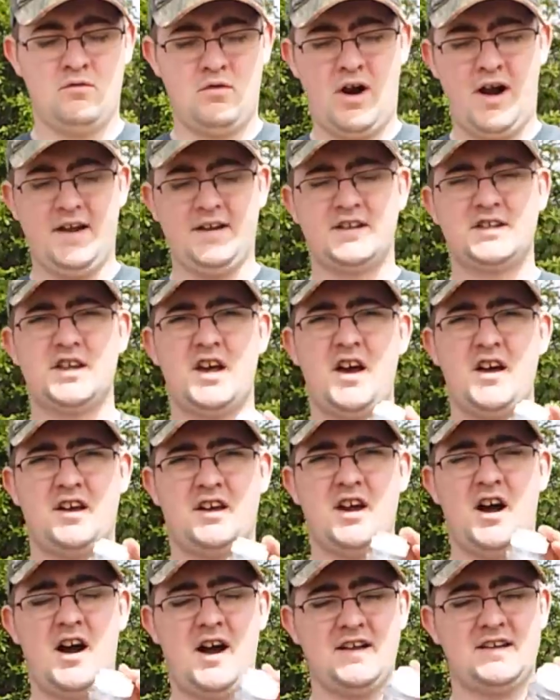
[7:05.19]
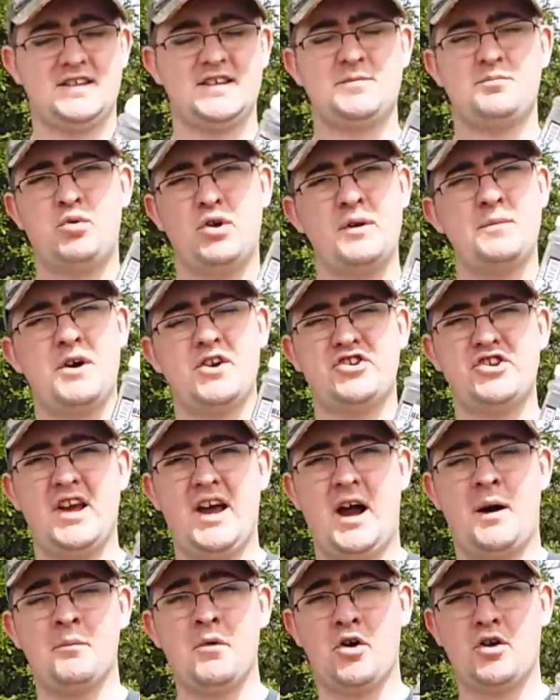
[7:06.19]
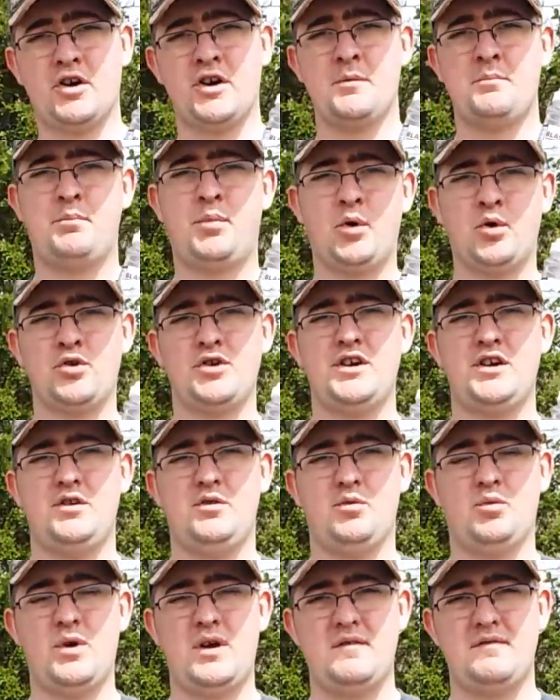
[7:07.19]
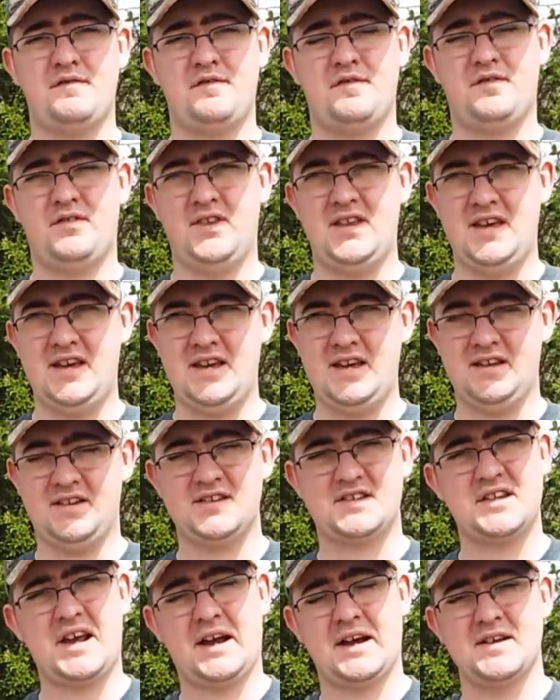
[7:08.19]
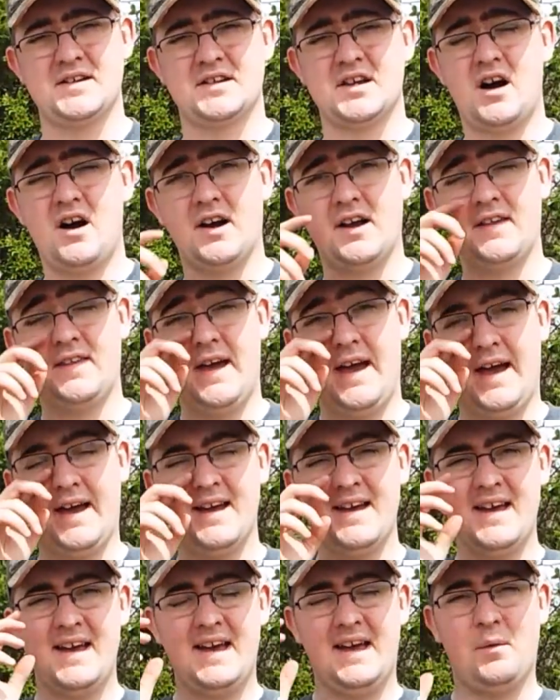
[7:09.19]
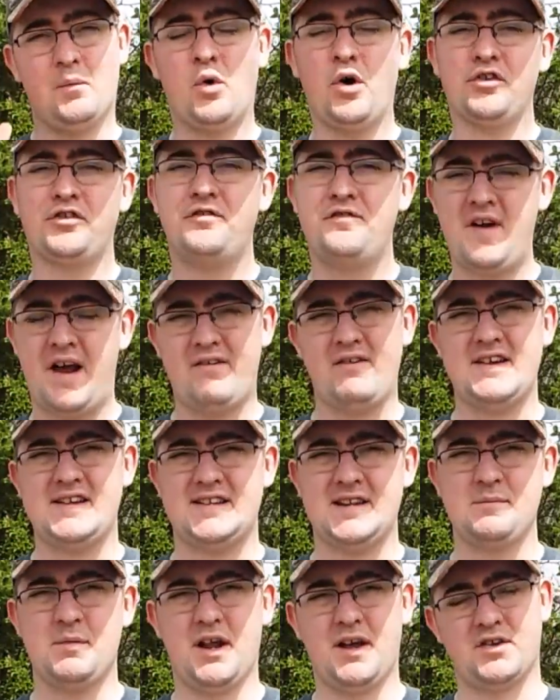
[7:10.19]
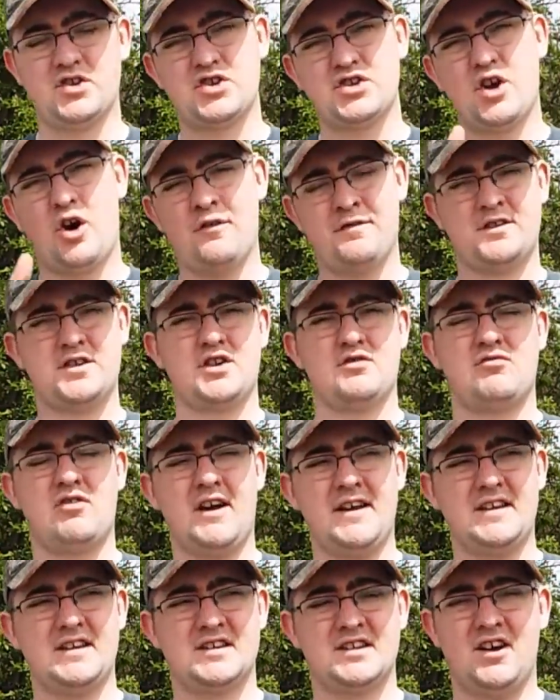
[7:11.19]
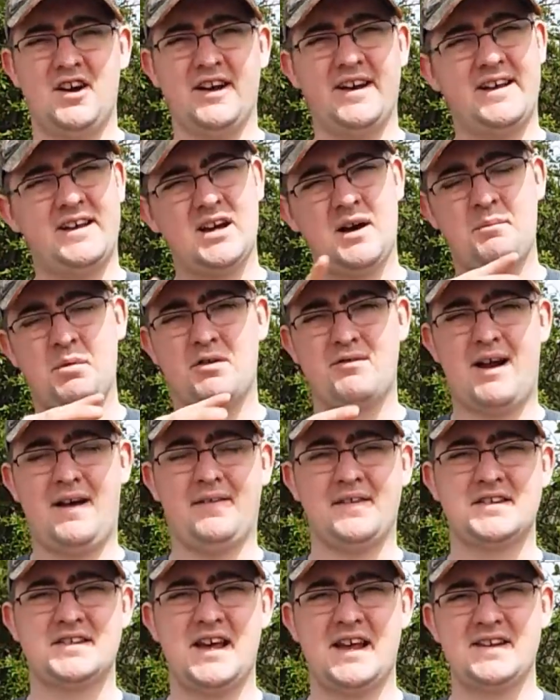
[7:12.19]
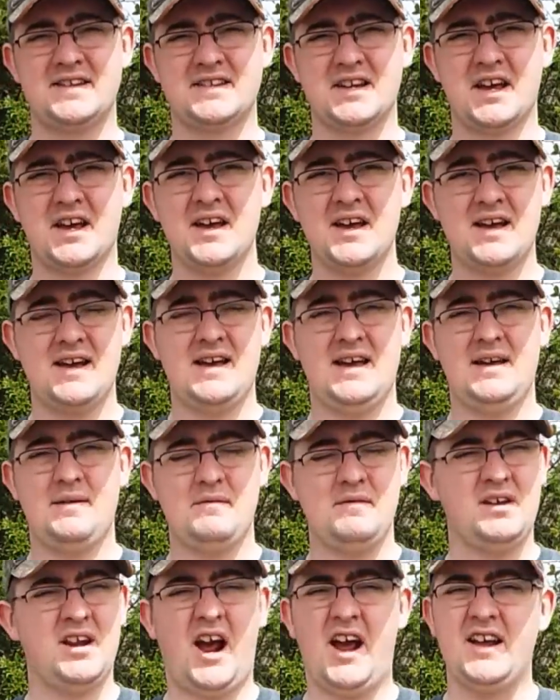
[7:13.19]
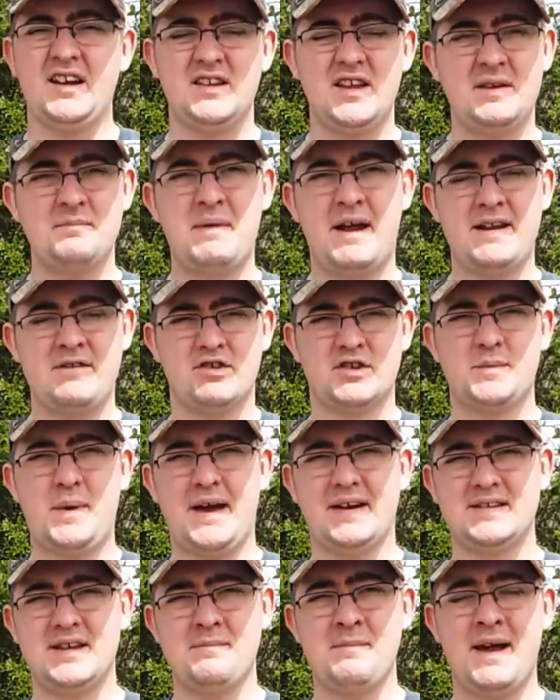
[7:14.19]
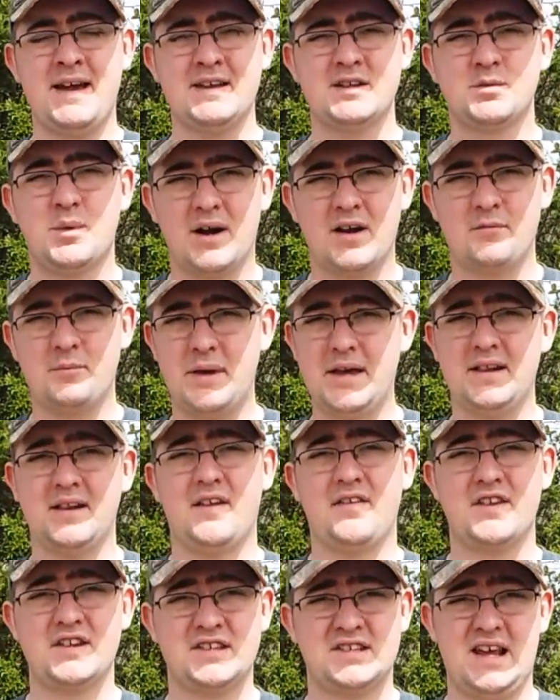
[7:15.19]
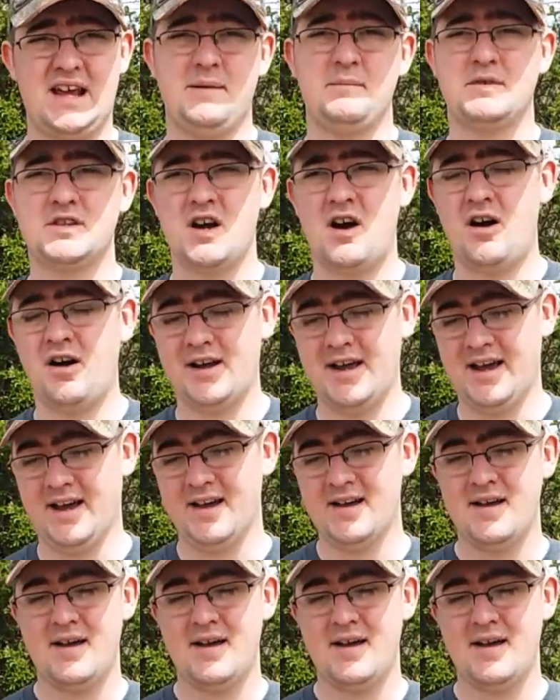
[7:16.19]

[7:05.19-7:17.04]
Right, so guys, that's pretty much it. I'm not going to bore you with the second target there. It was very similar, just off to the right slightly, a couple around the centre. You know, in many respects it may as well have been the same target.